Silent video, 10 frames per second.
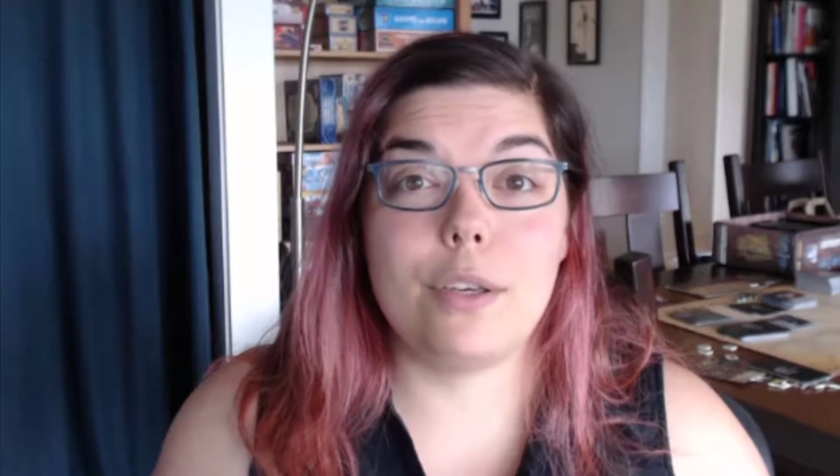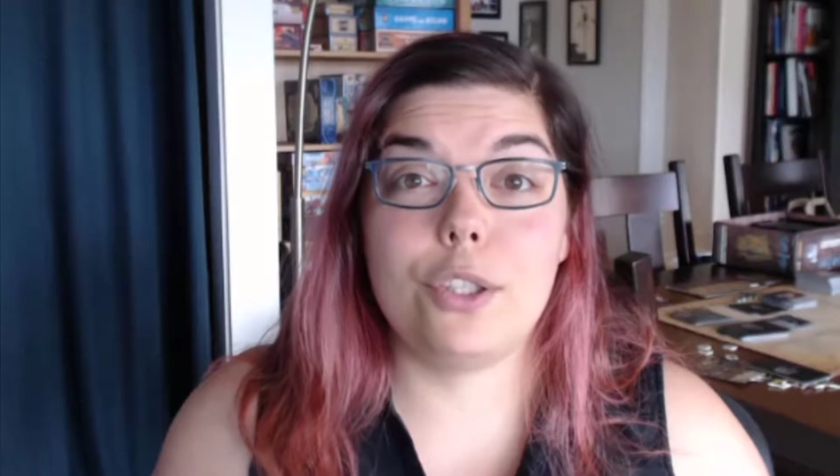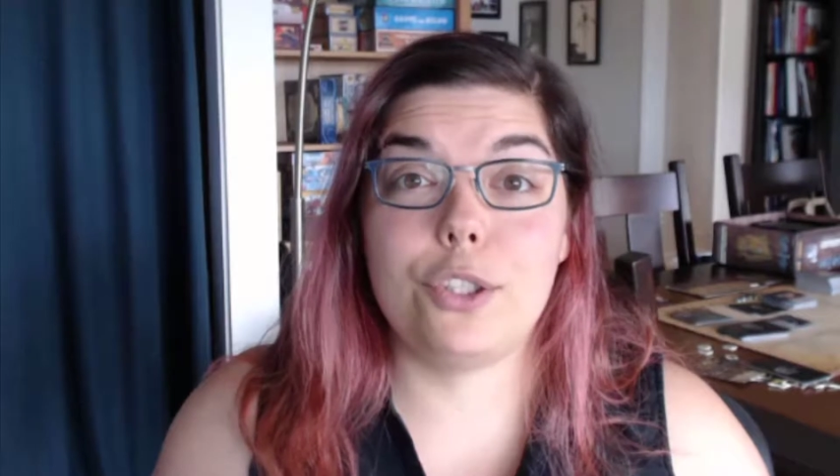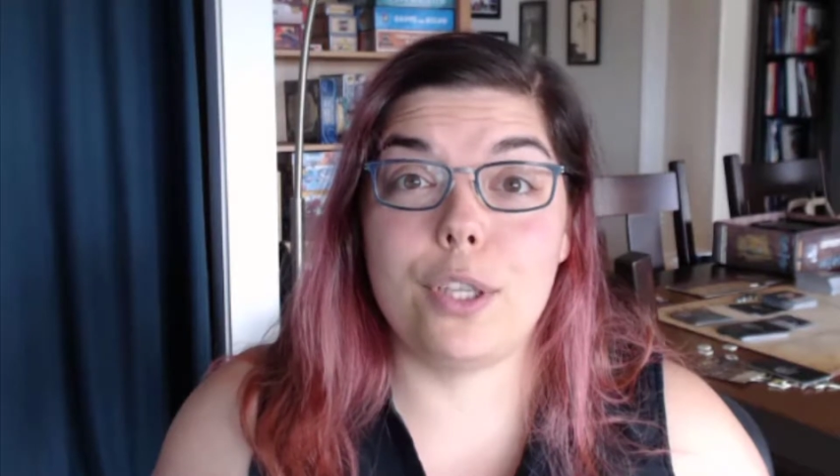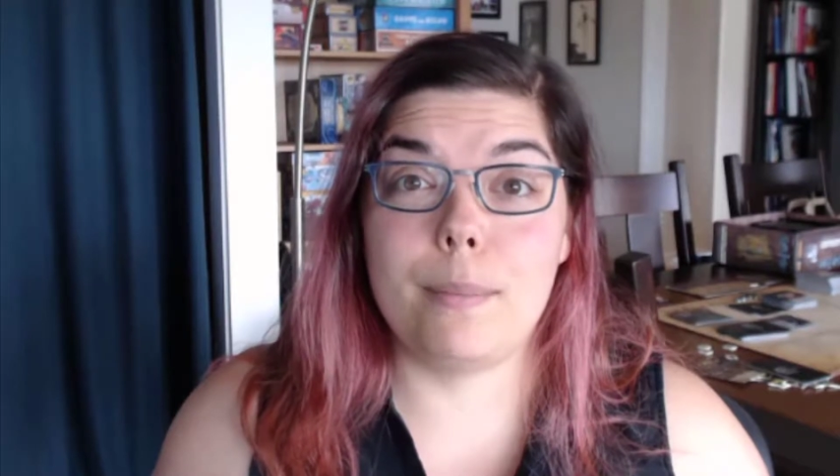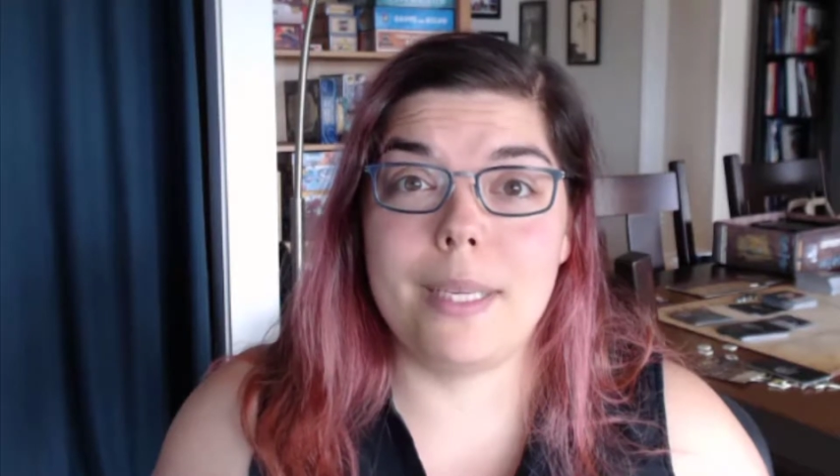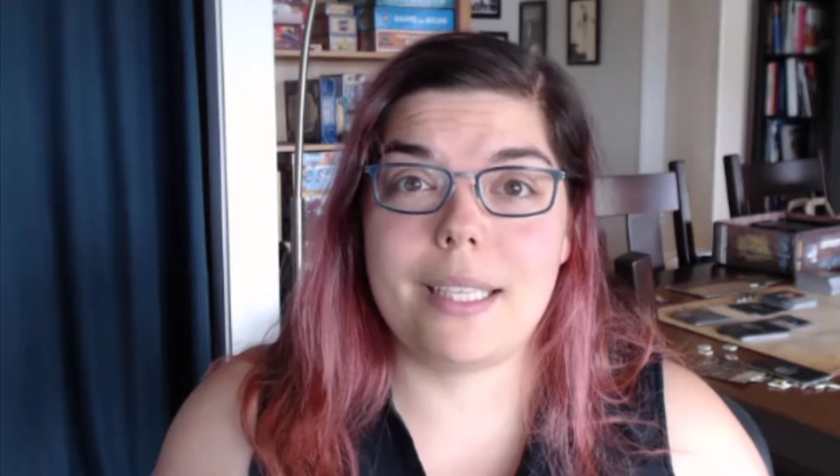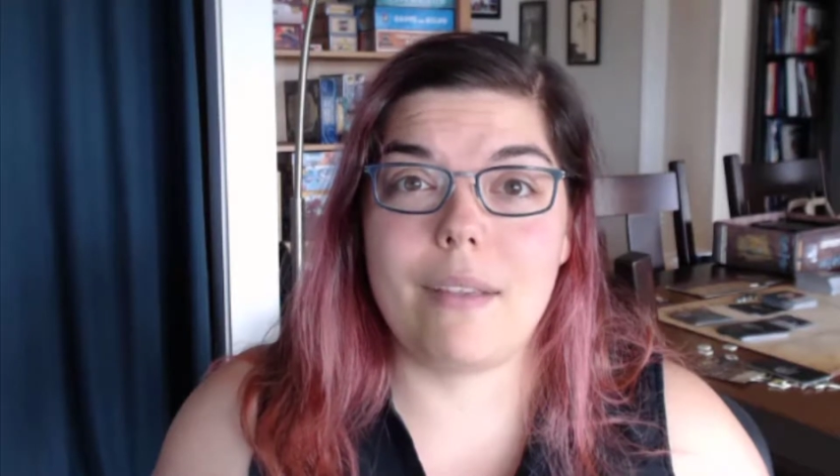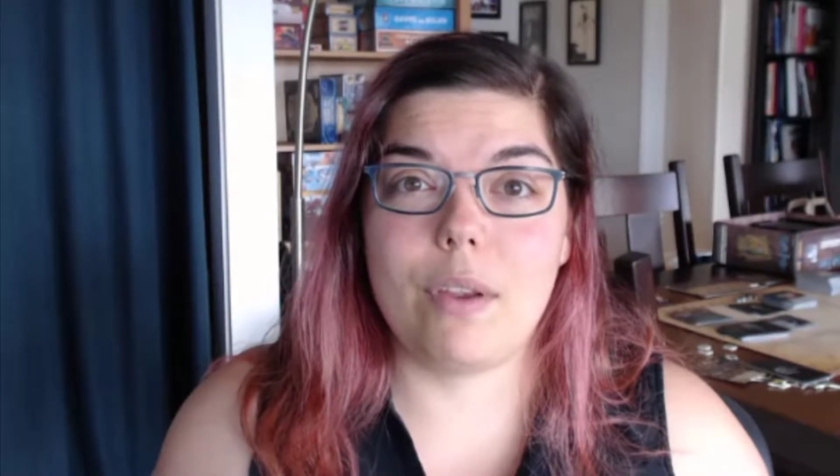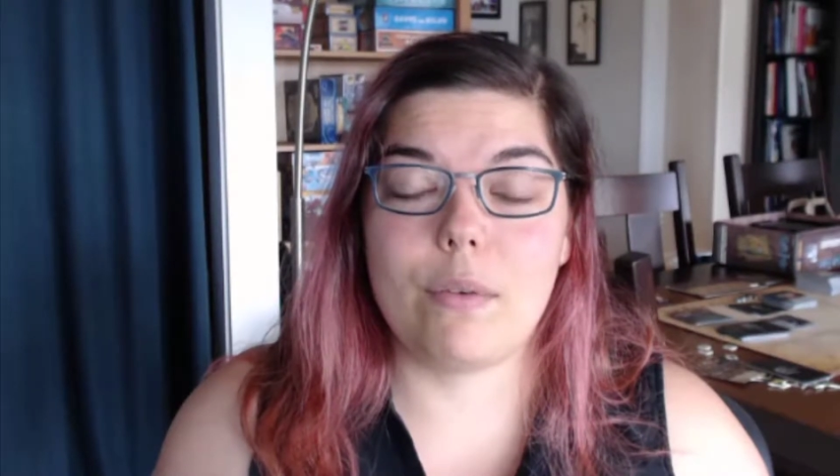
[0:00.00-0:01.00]
owner should be
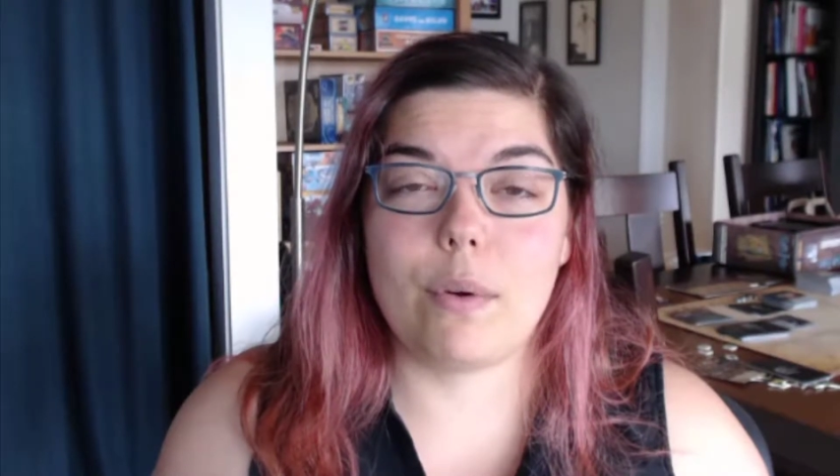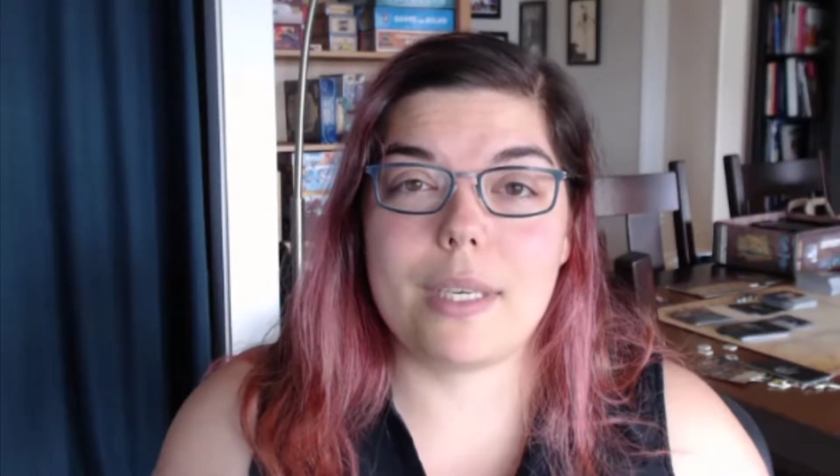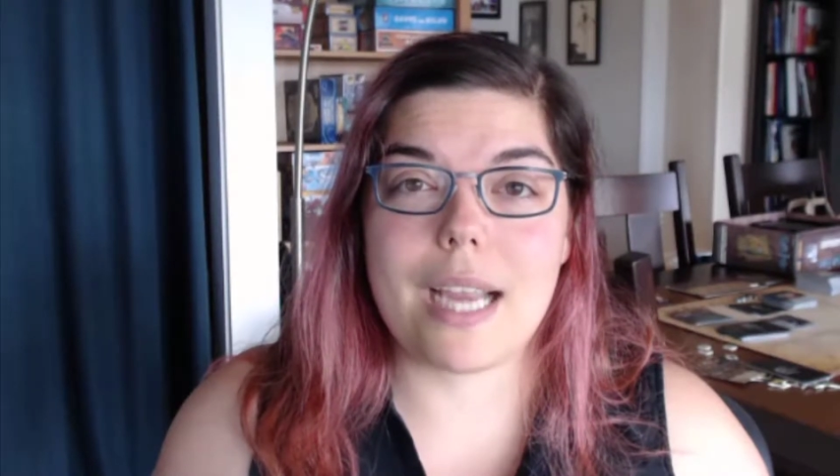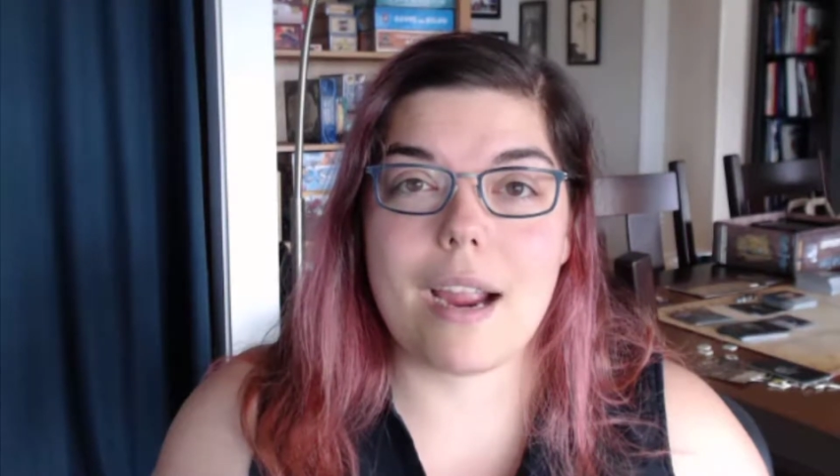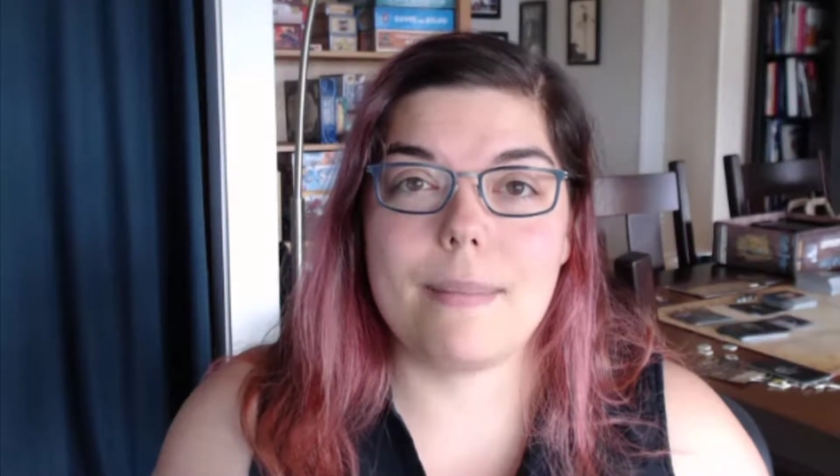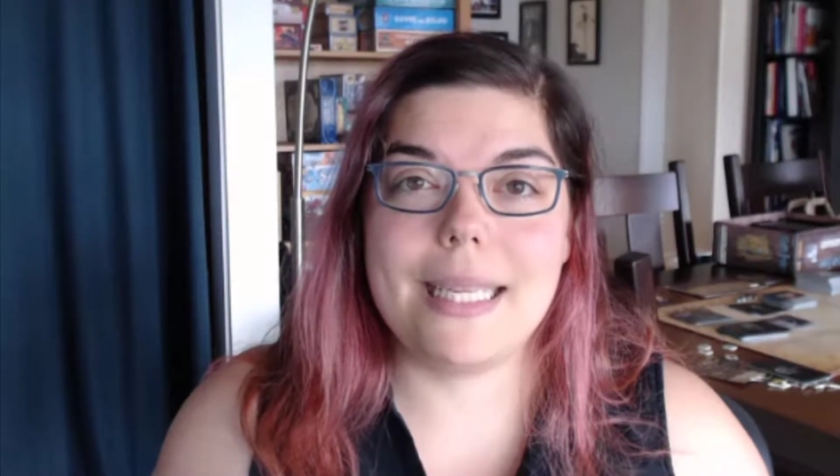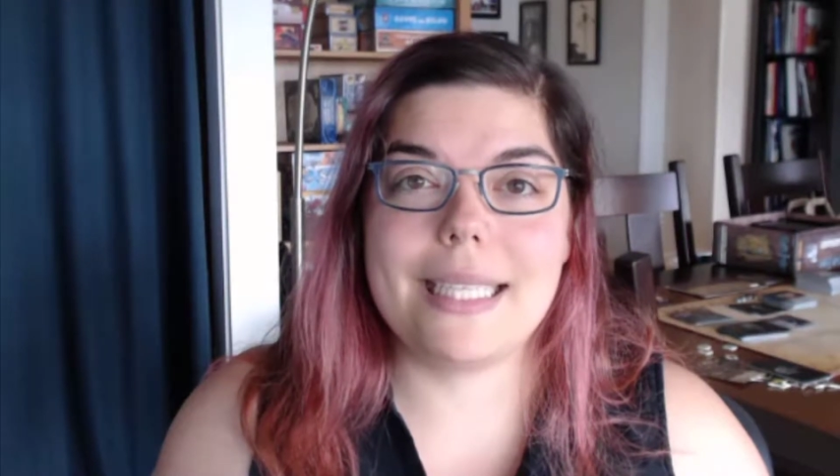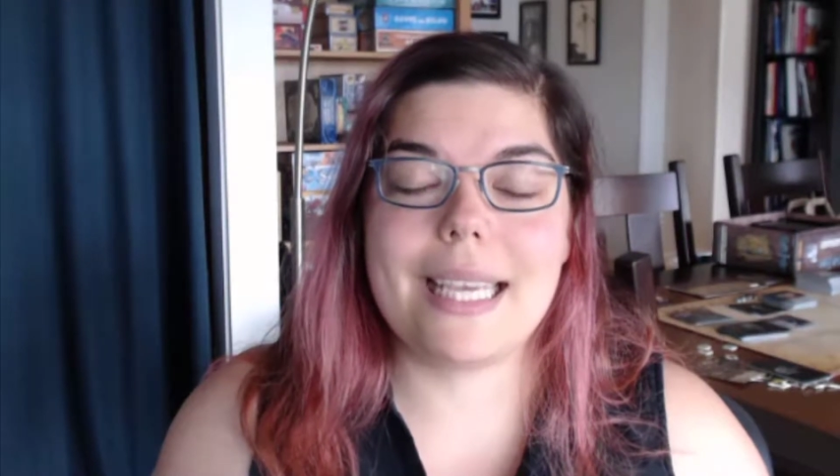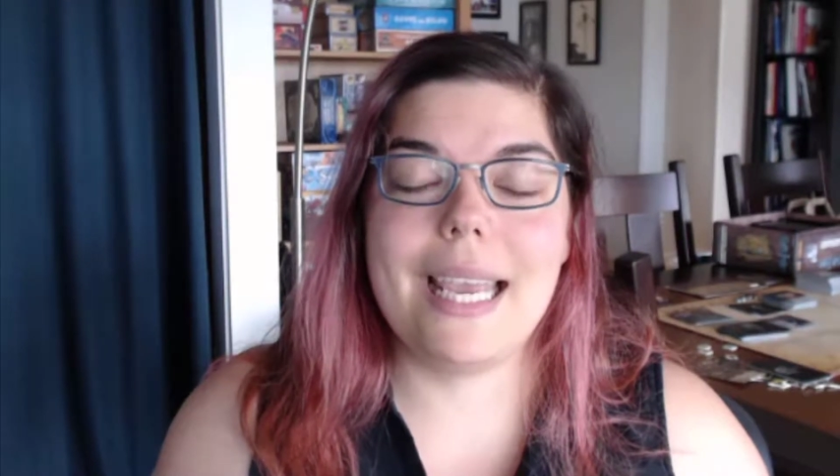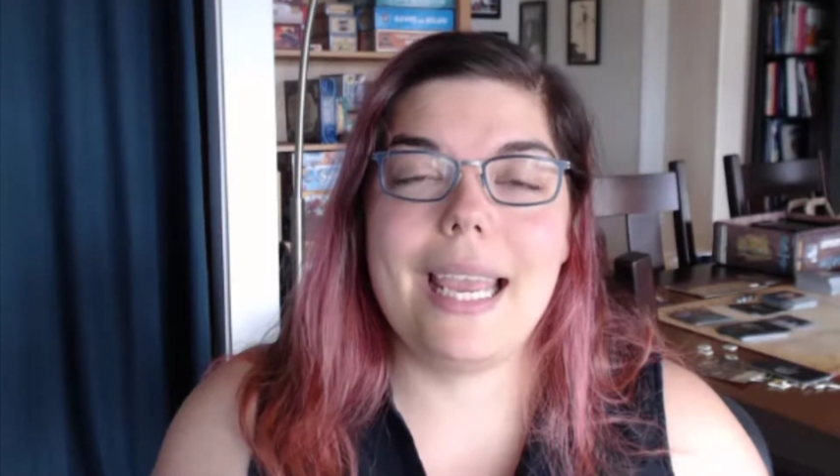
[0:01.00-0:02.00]
saving for retirement.